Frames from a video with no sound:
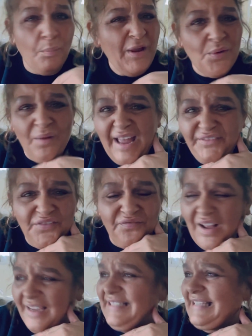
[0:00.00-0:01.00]
We don't have to
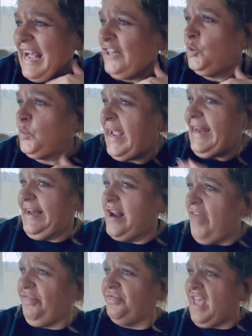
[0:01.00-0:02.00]
fucking tolerate
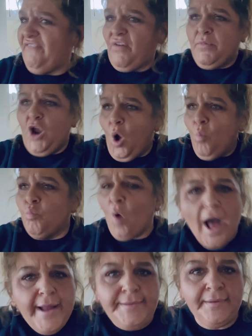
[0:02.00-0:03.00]
nothing from no
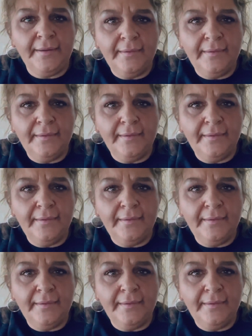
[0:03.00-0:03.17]
one.